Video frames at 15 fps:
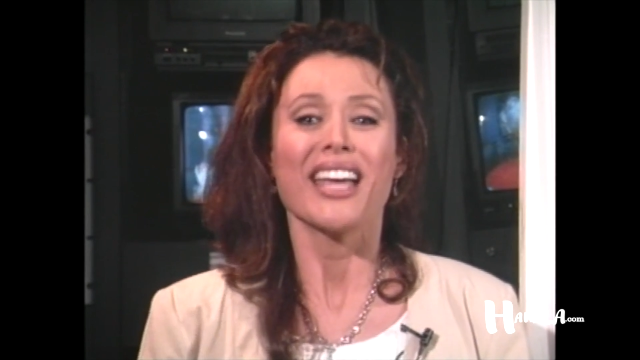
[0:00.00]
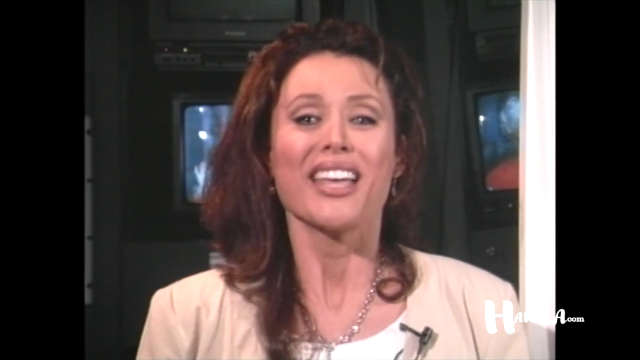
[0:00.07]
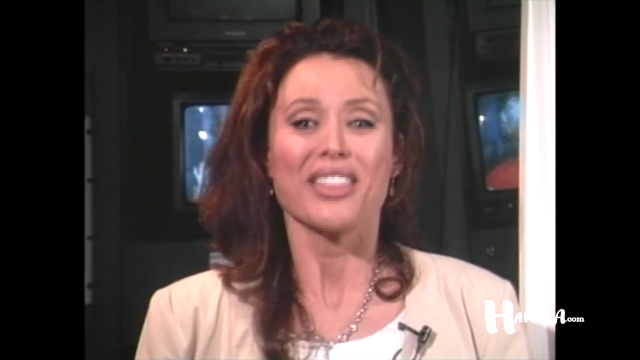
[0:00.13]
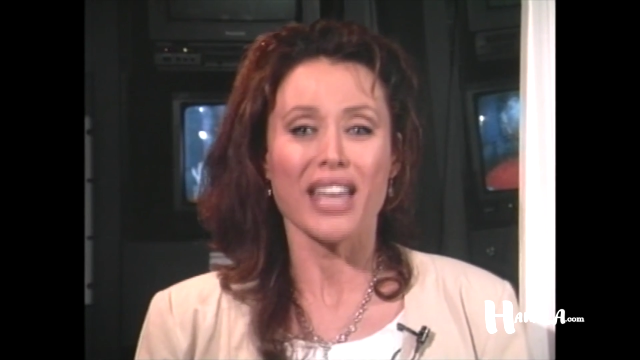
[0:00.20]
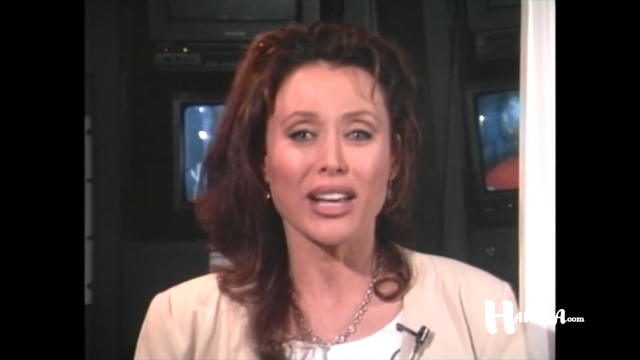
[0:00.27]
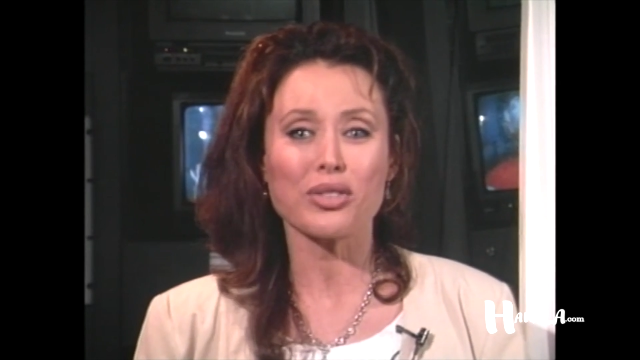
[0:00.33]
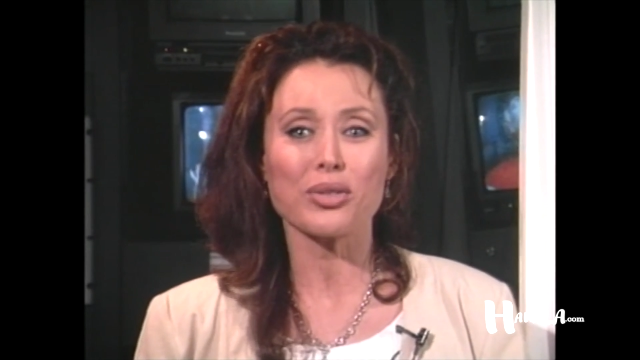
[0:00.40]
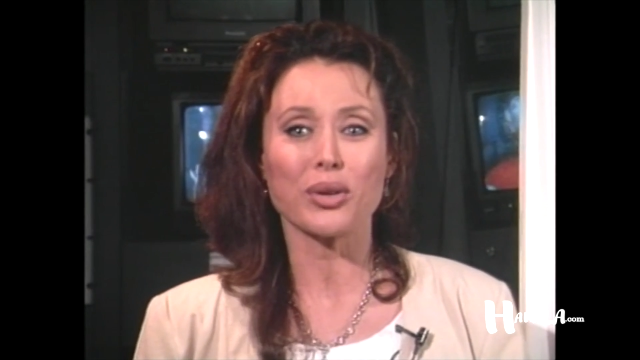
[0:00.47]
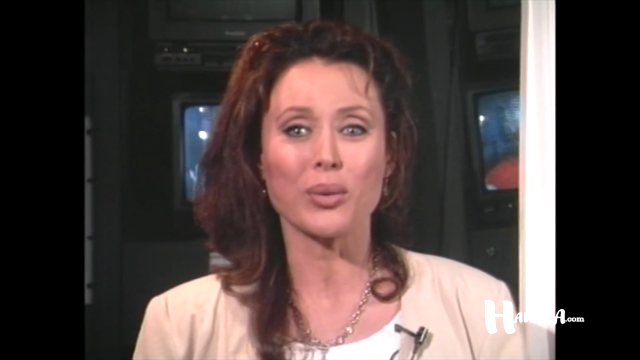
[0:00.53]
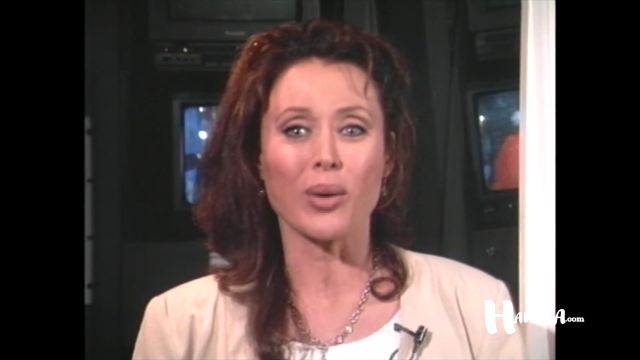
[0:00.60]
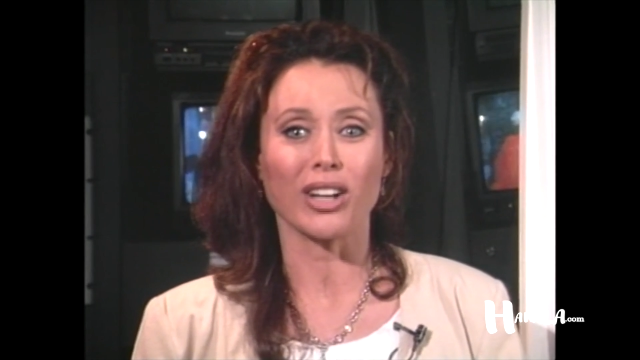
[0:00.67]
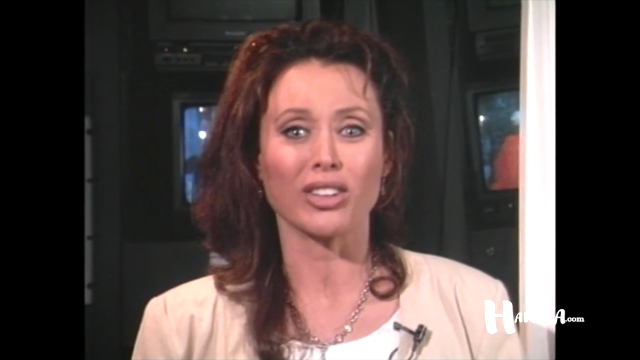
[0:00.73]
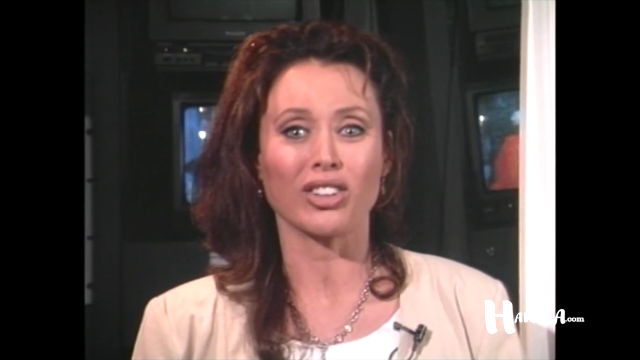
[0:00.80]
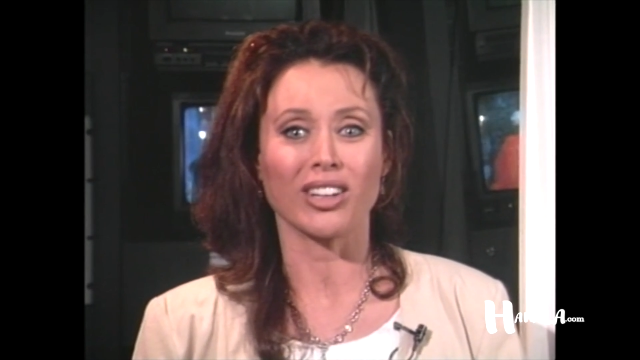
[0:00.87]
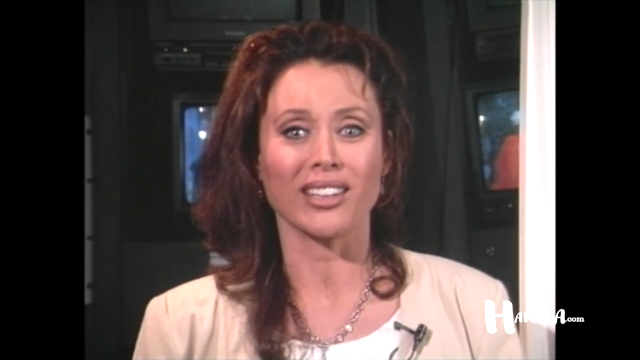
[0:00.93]
Thanks for
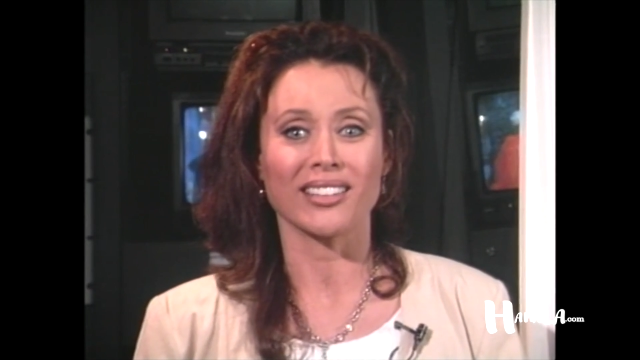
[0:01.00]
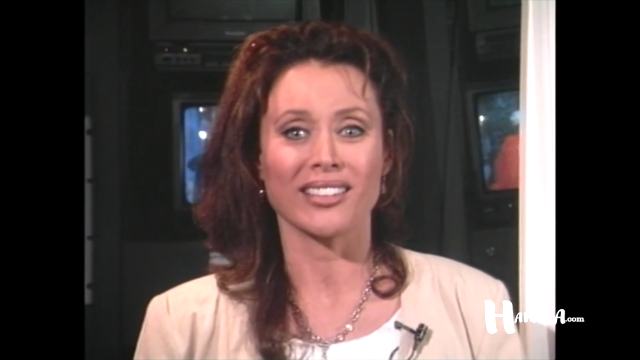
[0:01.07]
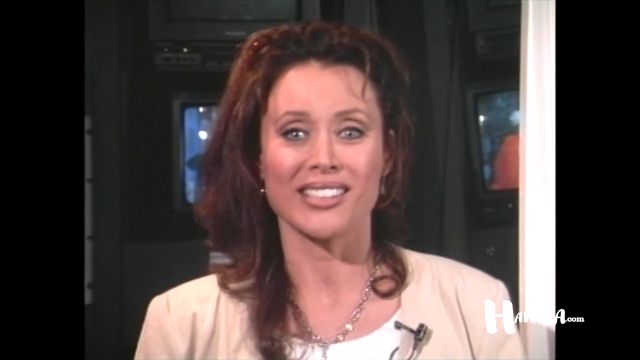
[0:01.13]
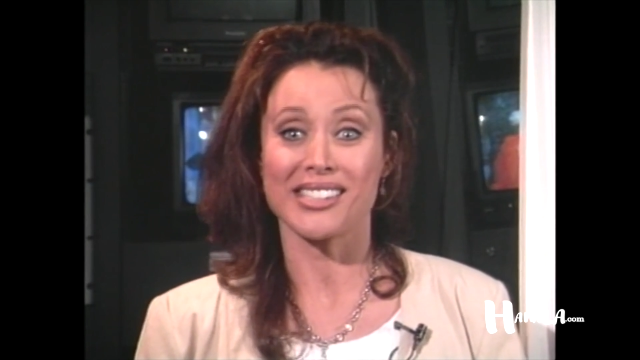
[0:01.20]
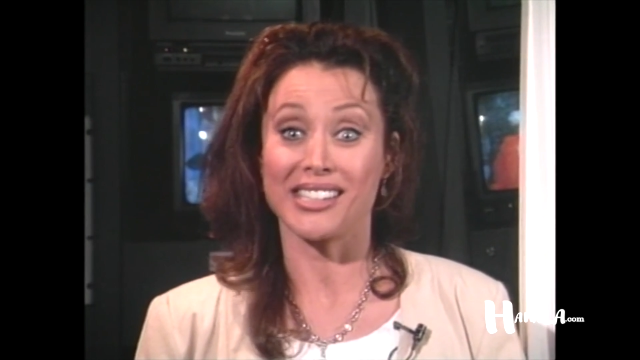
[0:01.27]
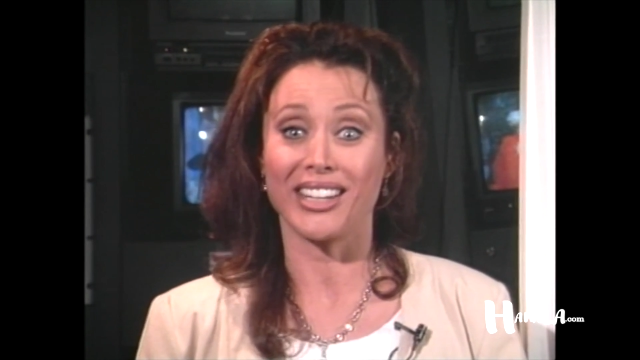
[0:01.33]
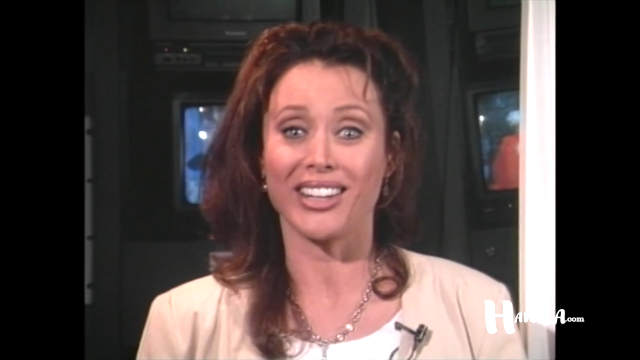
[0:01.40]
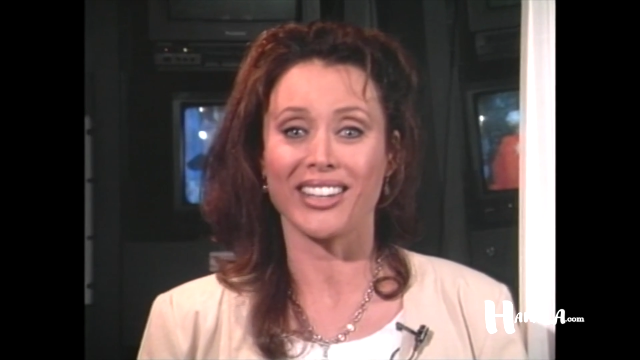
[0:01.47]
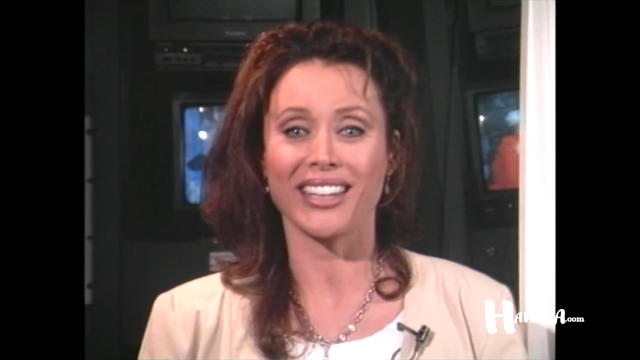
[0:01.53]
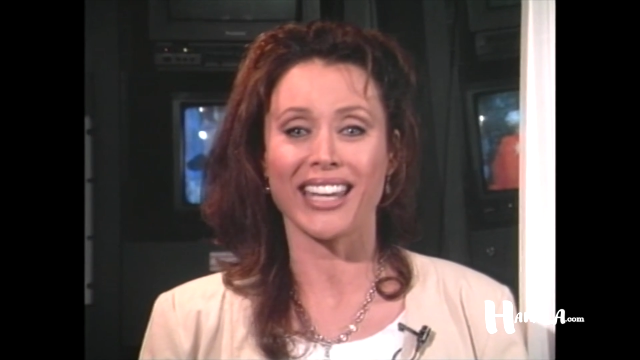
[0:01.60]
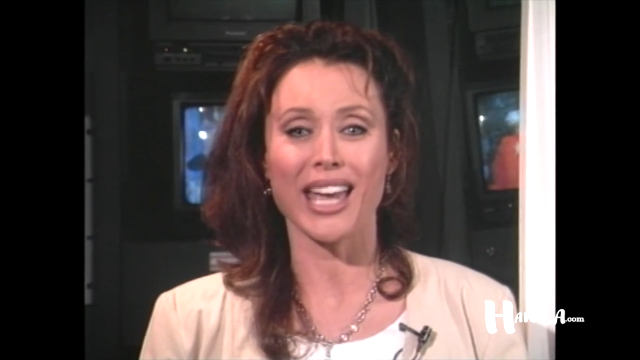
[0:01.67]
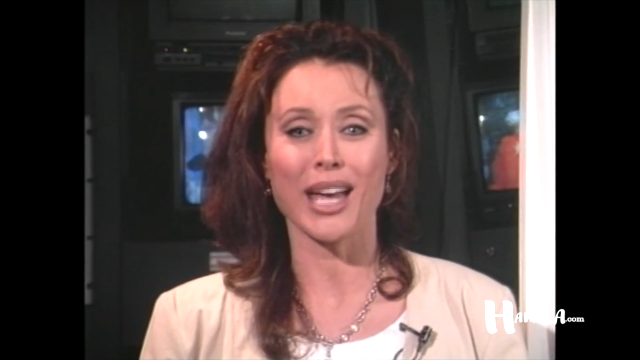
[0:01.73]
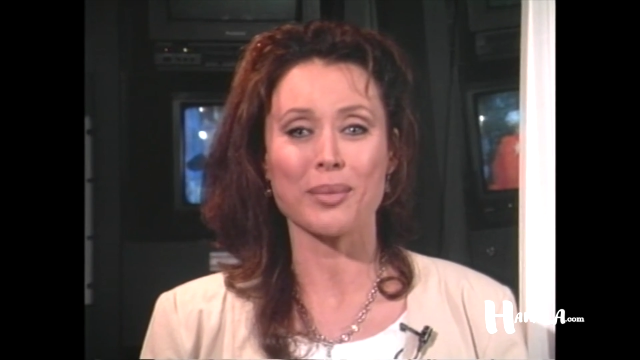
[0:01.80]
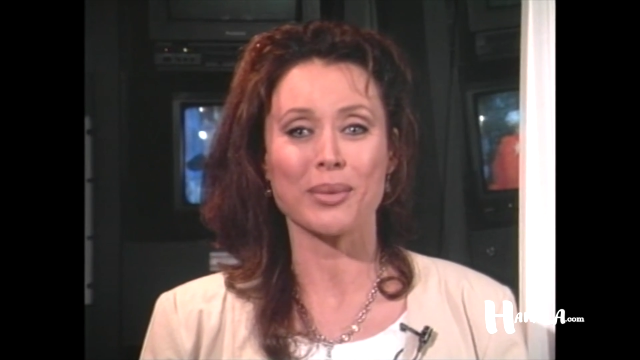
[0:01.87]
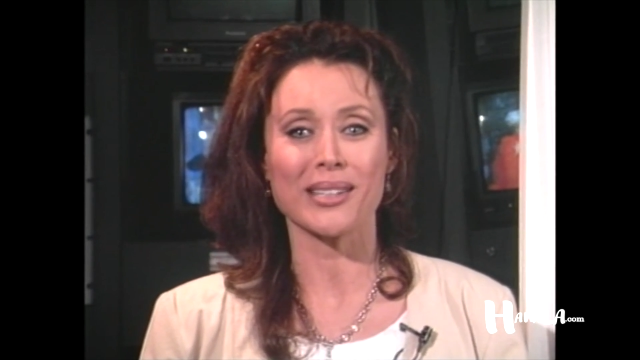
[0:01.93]
watching. See you on the
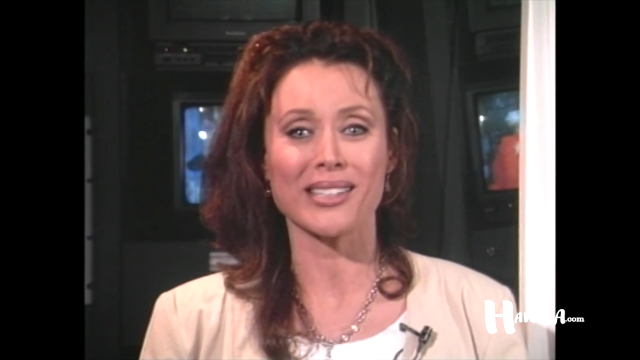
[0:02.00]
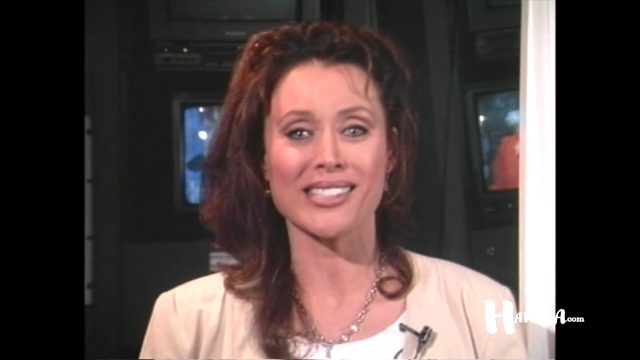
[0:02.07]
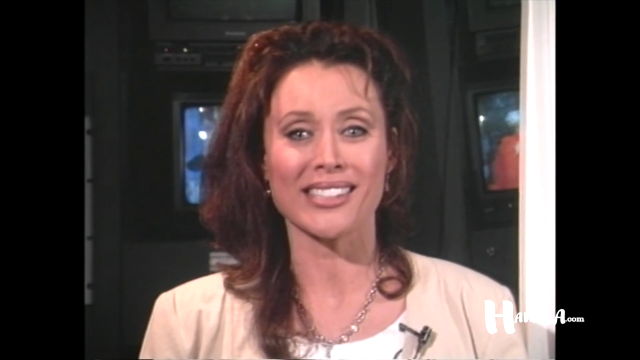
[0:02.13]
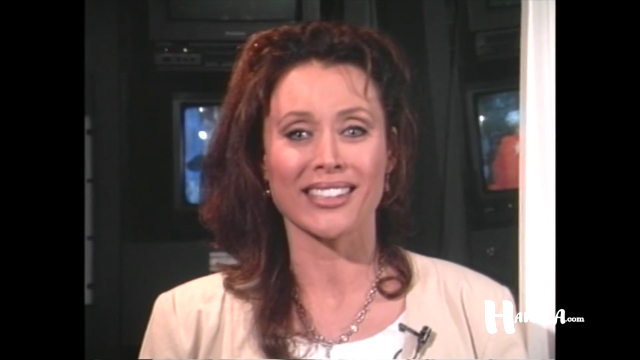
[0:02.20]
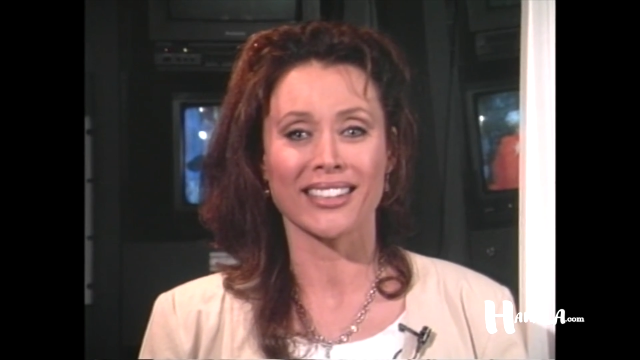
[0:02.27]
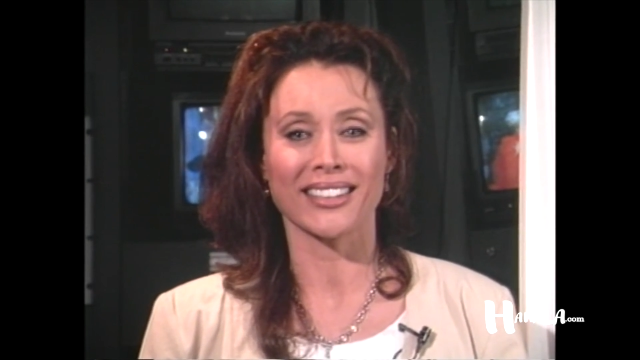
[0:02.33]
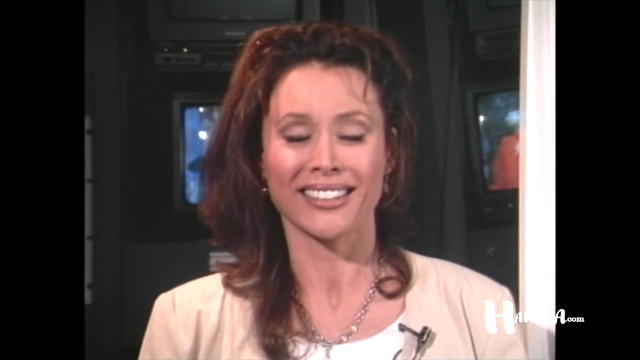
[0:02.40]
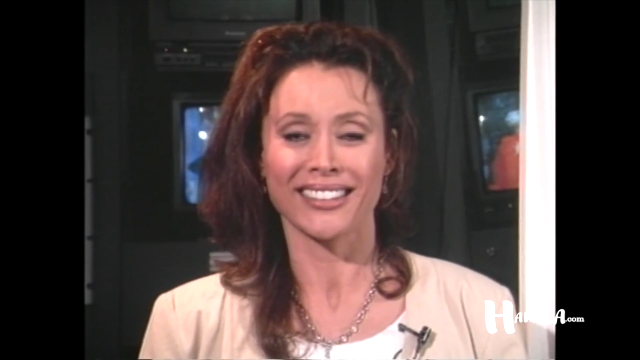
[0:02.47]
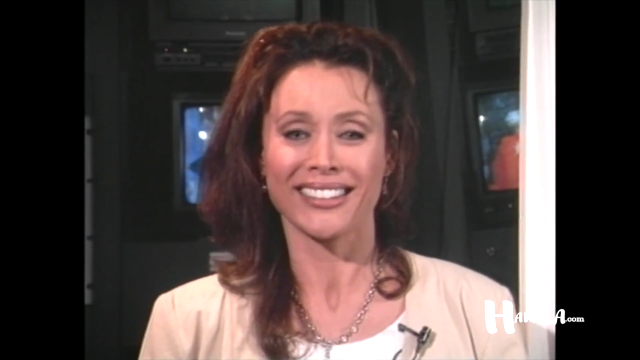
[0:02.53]
campus.